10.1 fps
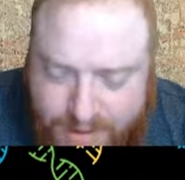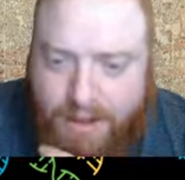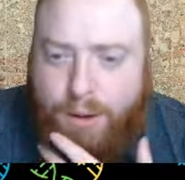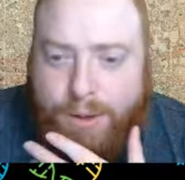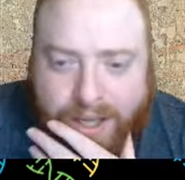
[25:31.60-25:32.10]

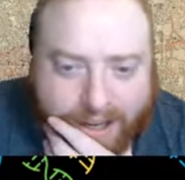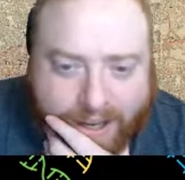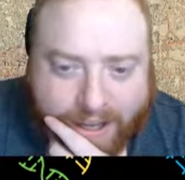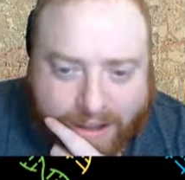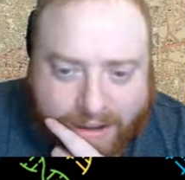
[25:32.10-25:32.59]

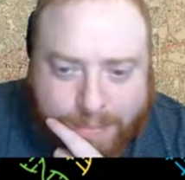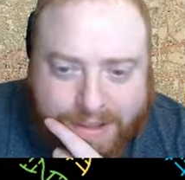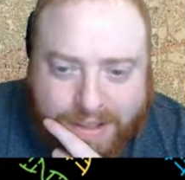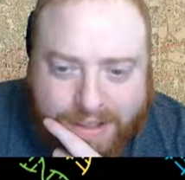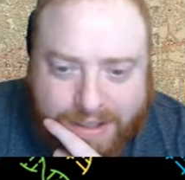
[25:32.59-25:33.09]
okay, let
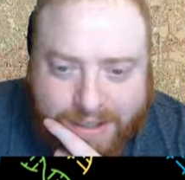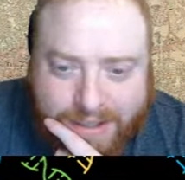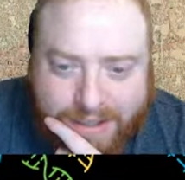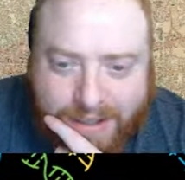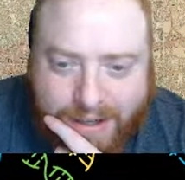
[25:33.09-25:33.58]
me.
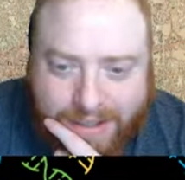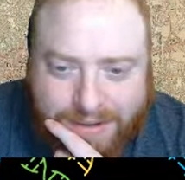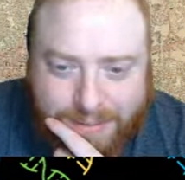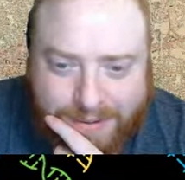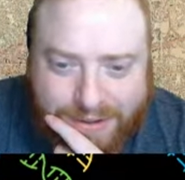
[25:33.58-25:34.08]
I
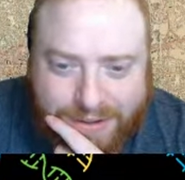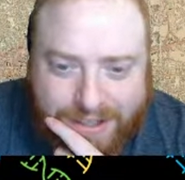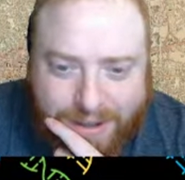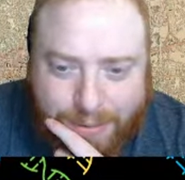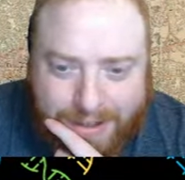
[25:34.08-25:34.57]
just want to
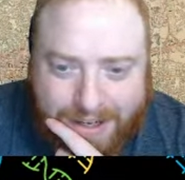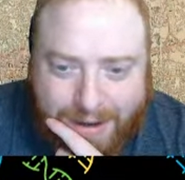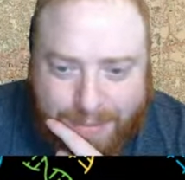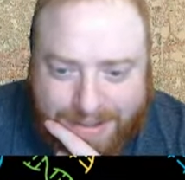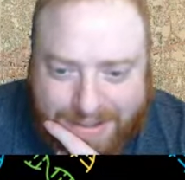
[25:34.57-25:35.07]
check what
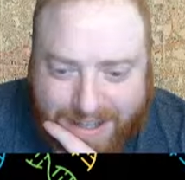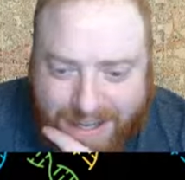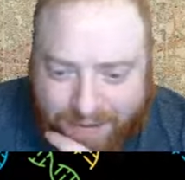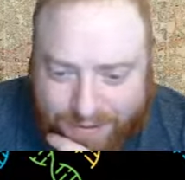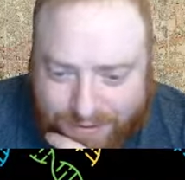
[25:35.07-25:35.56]
comments they
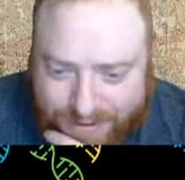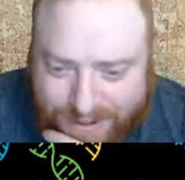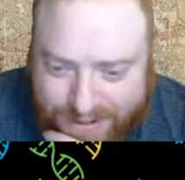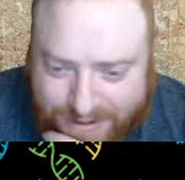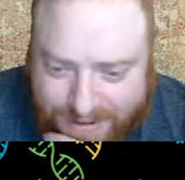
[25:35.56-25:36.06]
have over
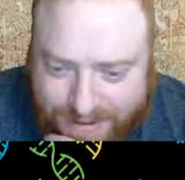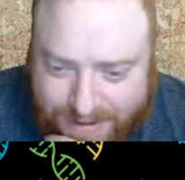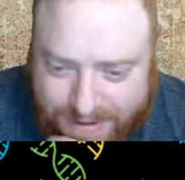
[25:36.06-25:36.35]
here.